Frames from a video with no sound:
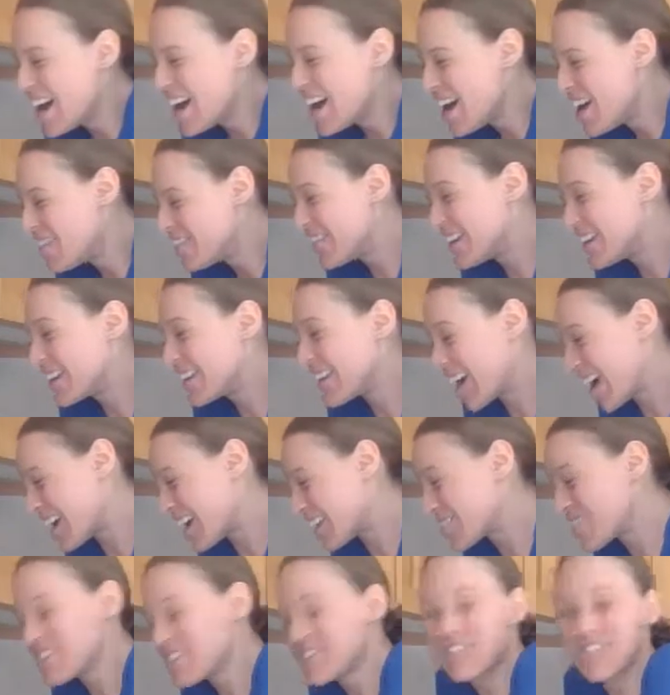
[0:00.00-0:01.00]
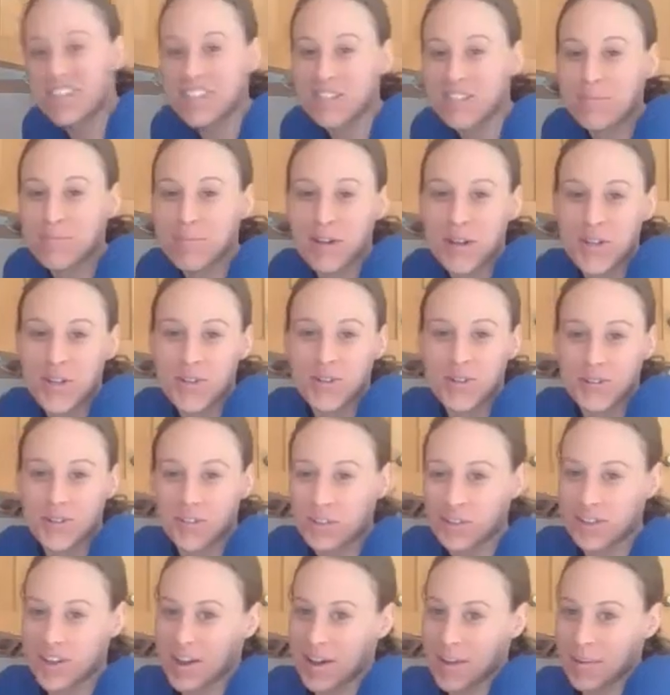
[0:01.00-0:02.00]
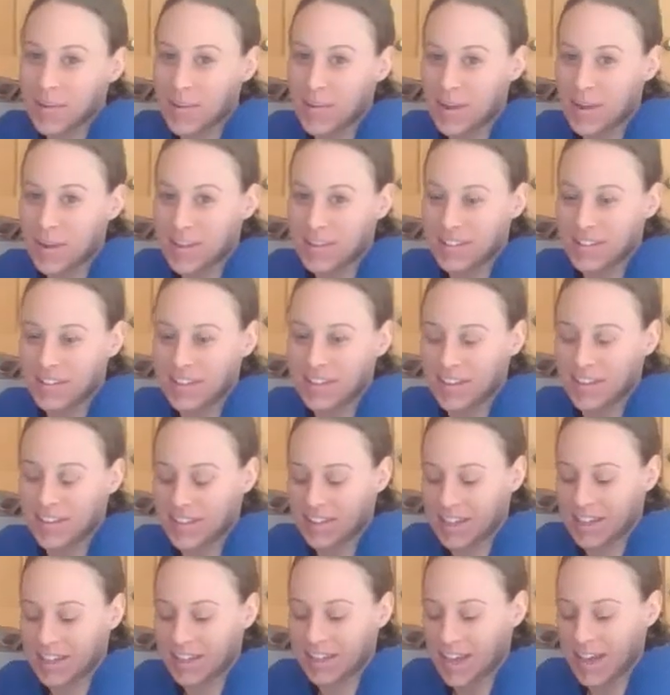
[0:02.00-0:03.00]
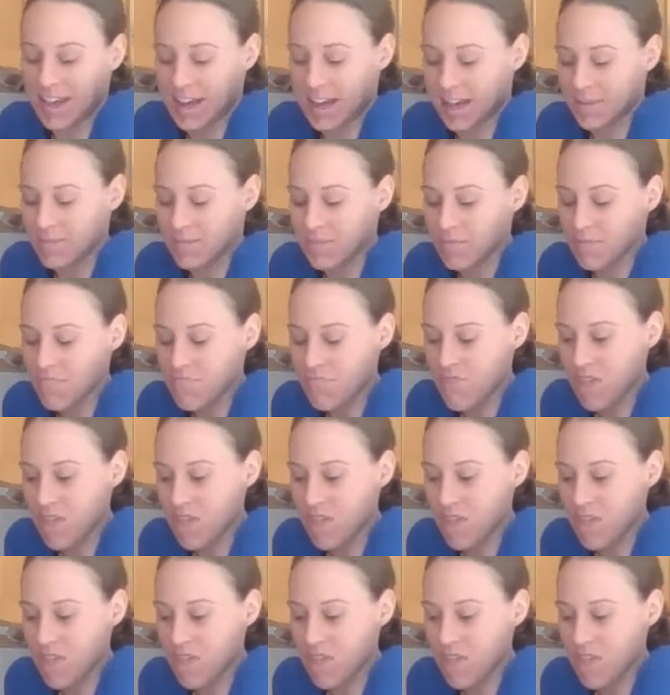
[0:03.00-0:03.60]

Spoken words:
but yeah, so I just like spit it into a little cup and leave it like that.